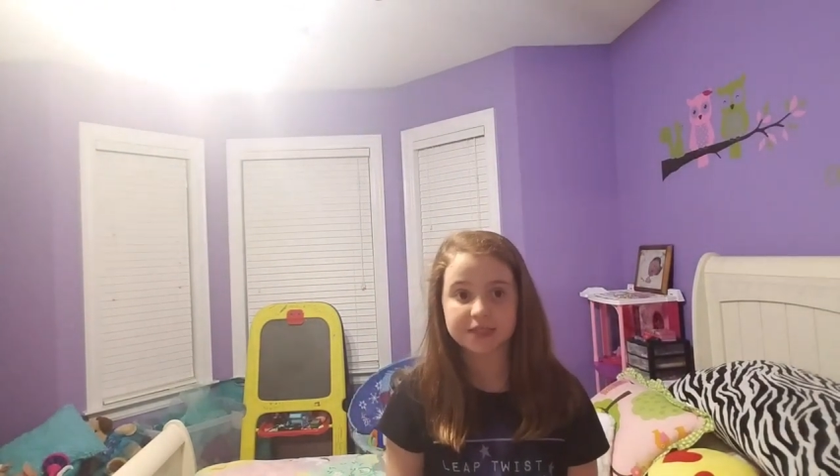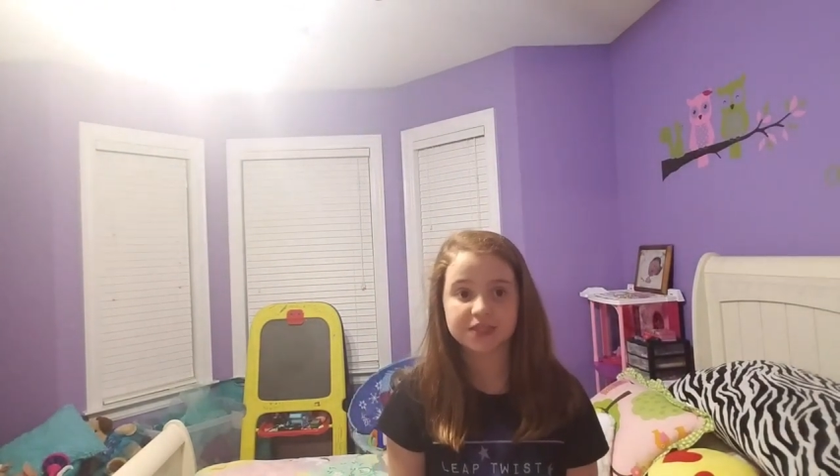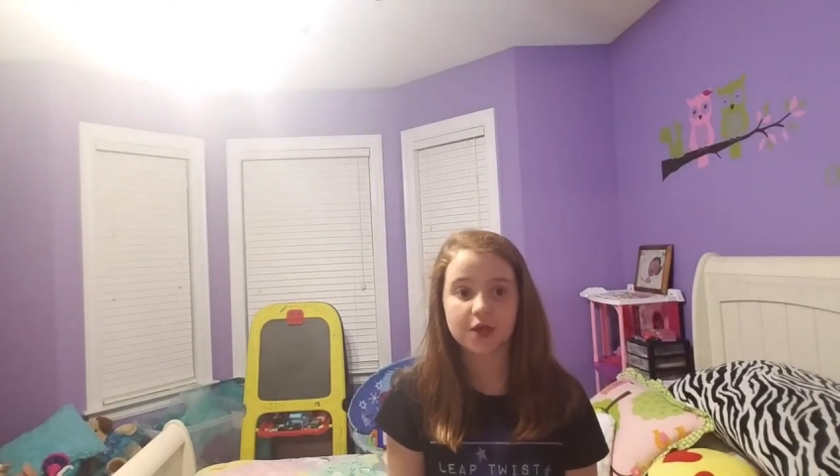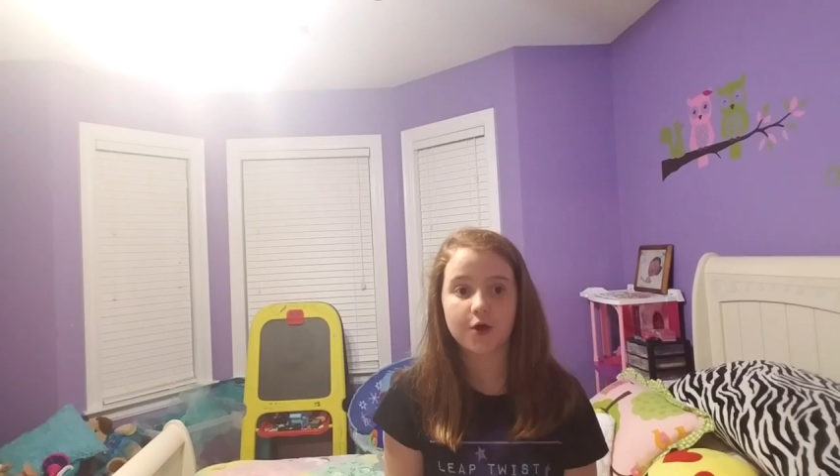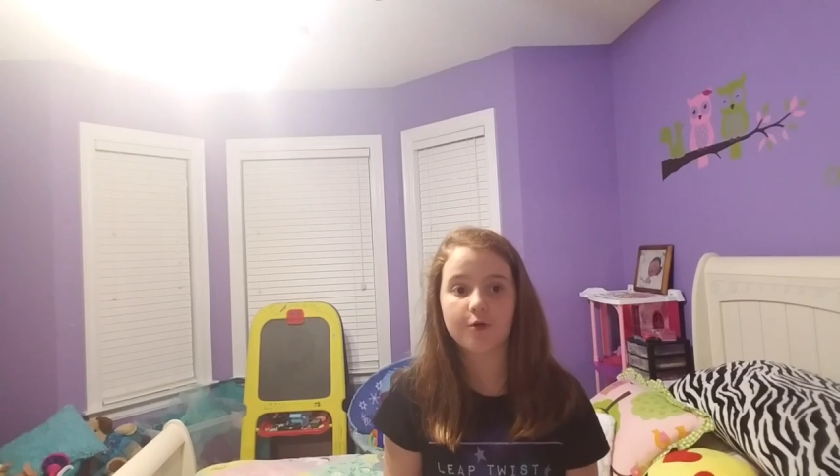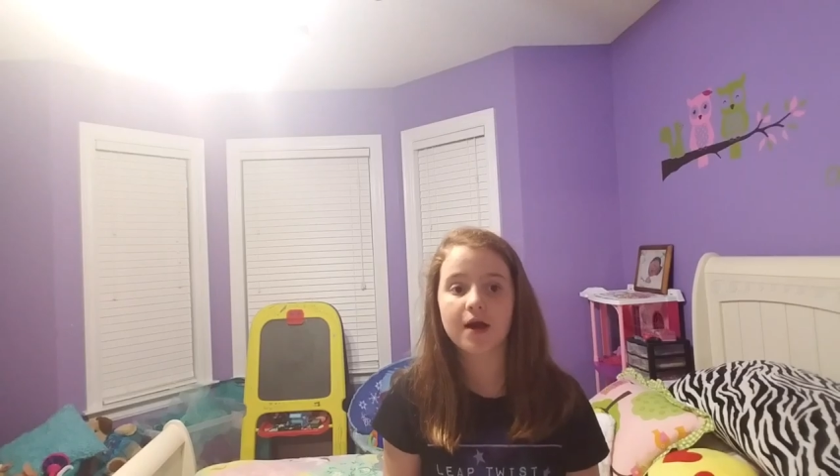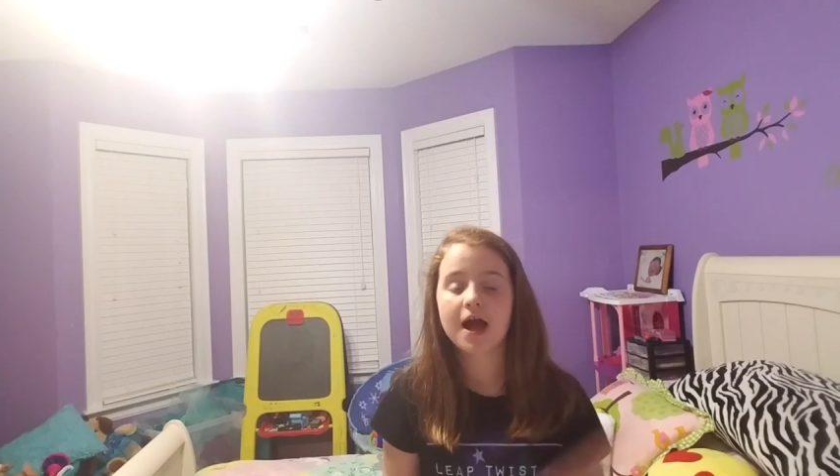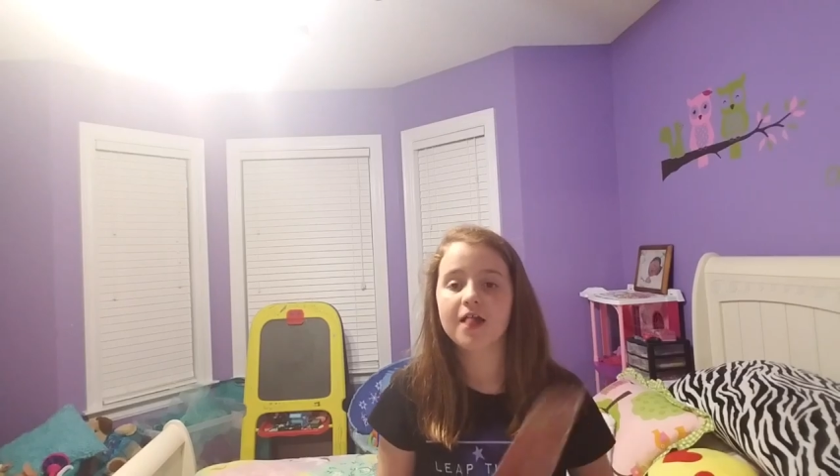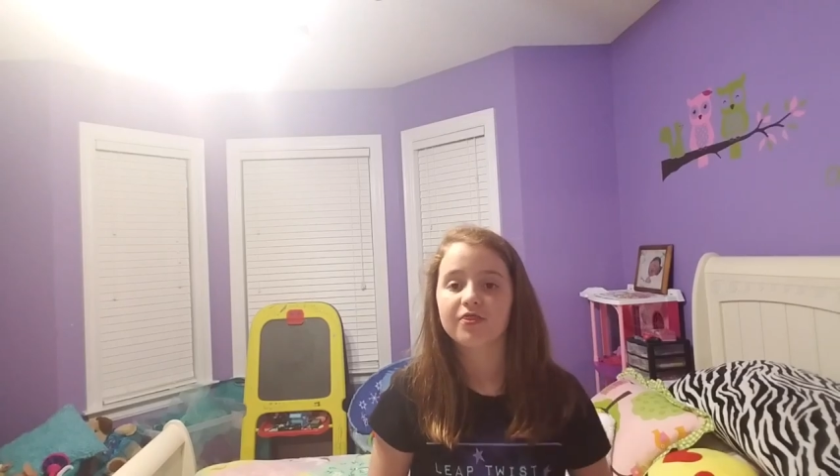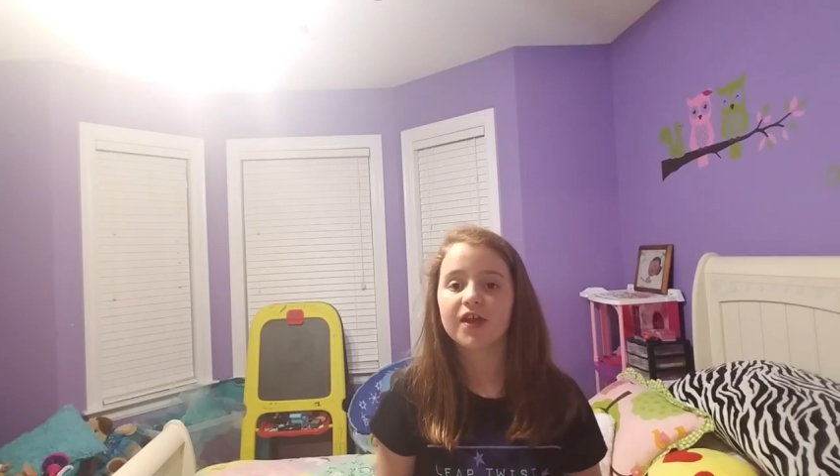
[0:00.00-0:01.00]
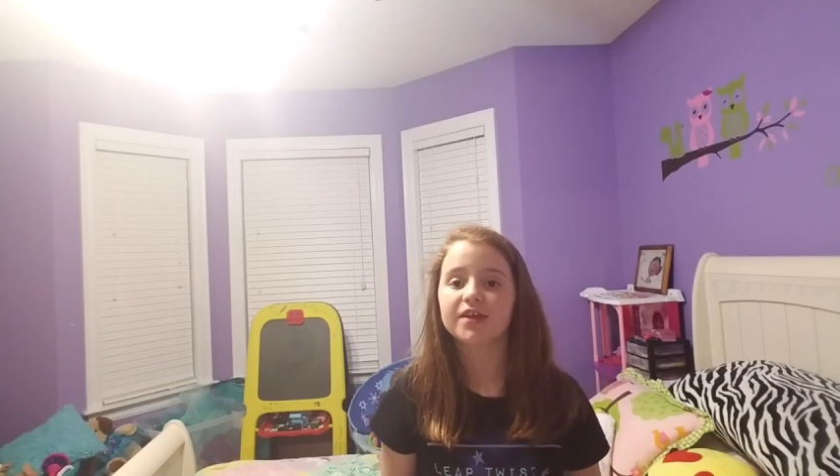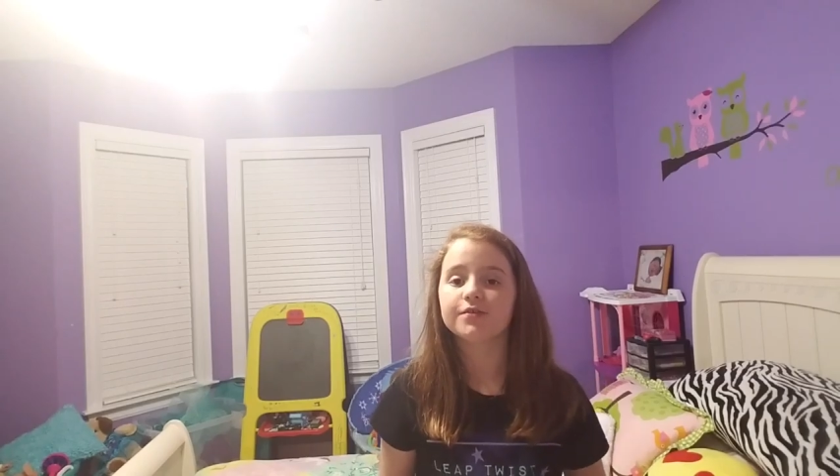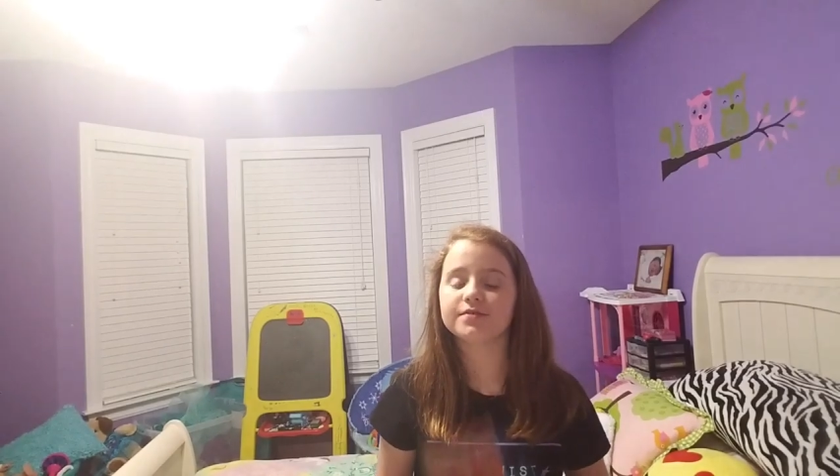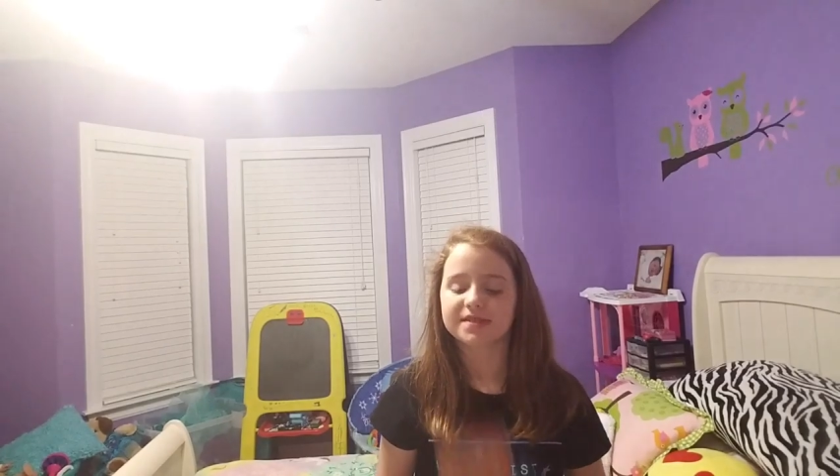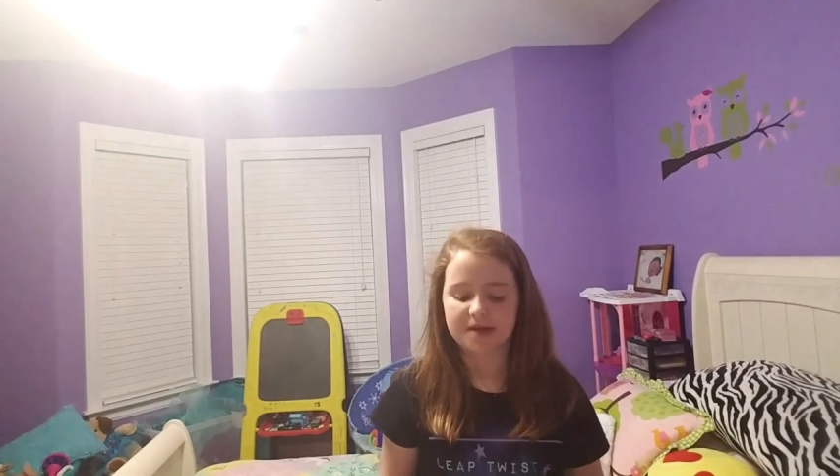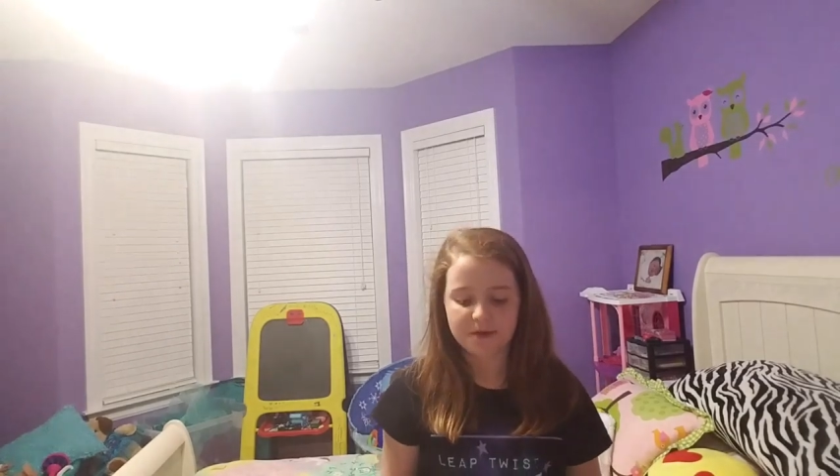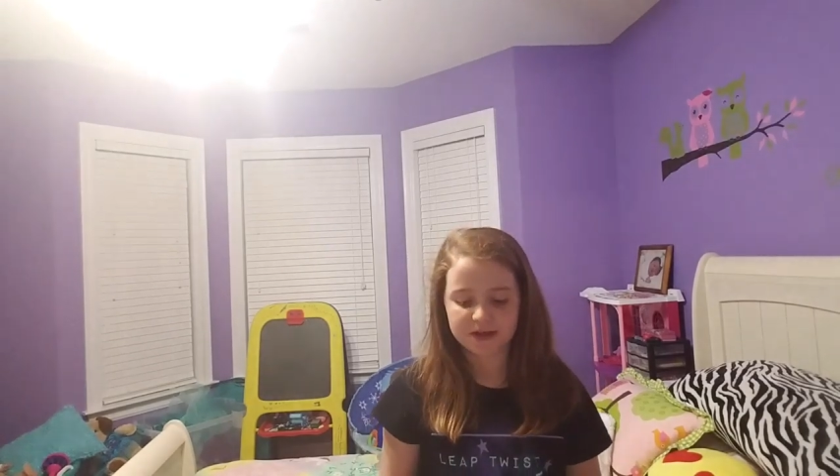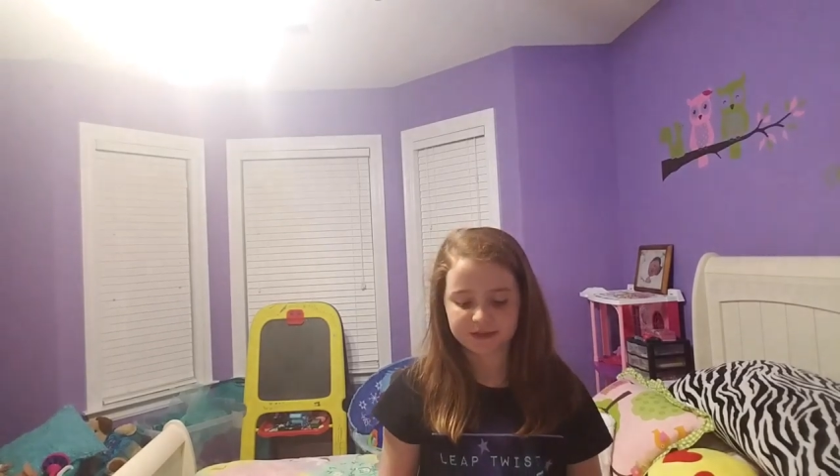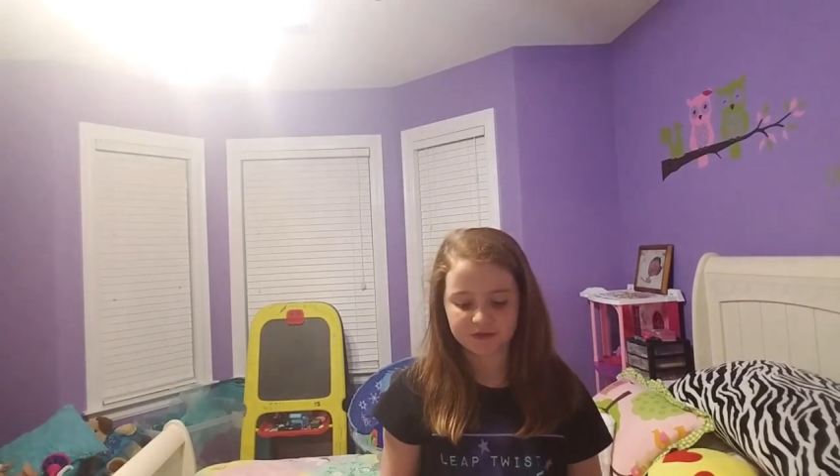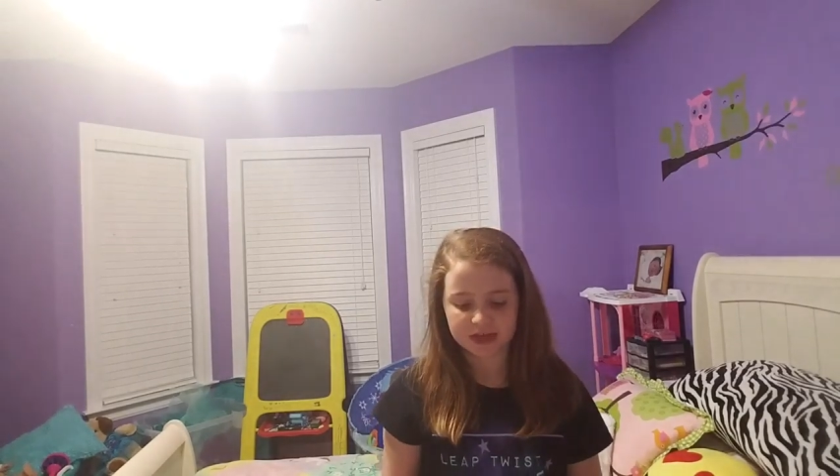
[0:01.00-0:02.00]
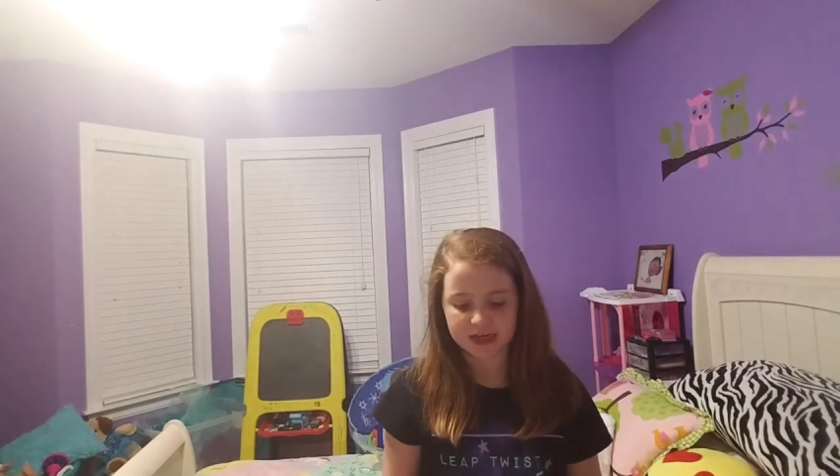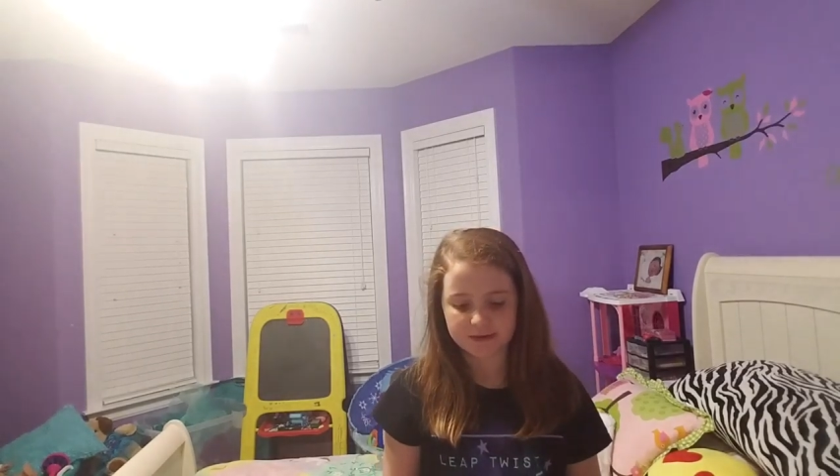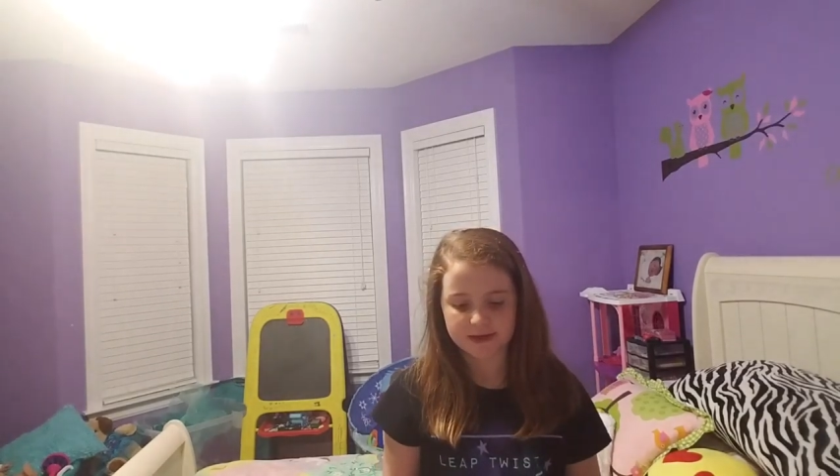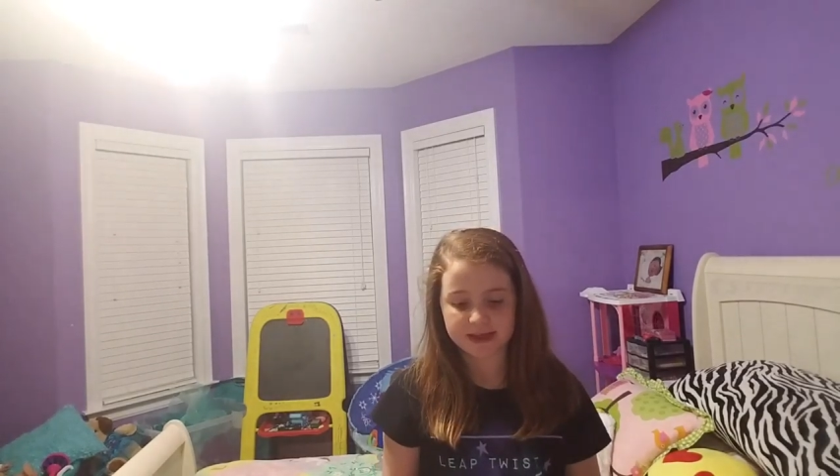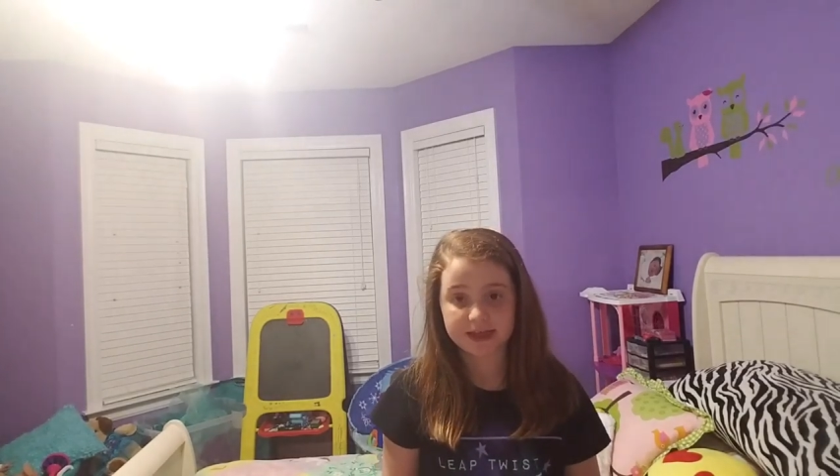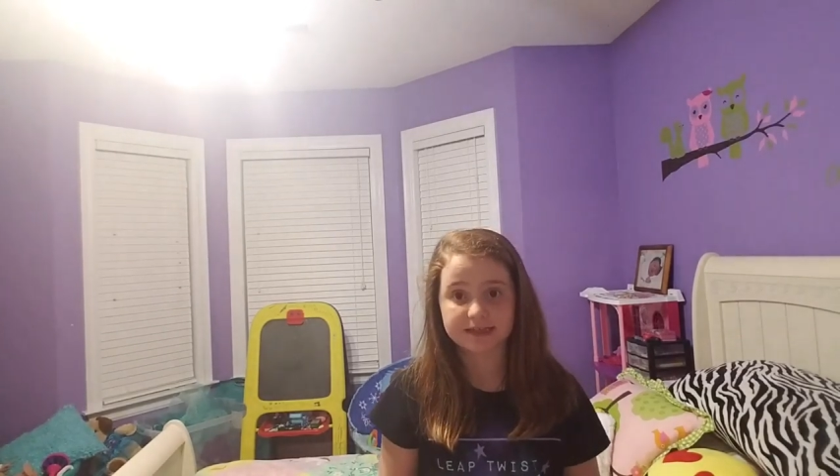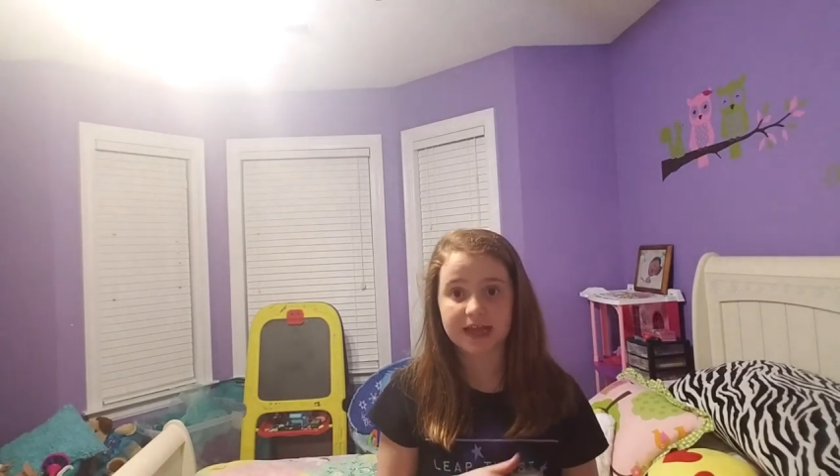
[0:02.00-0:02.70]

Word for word: So Thank you so much for getting me these,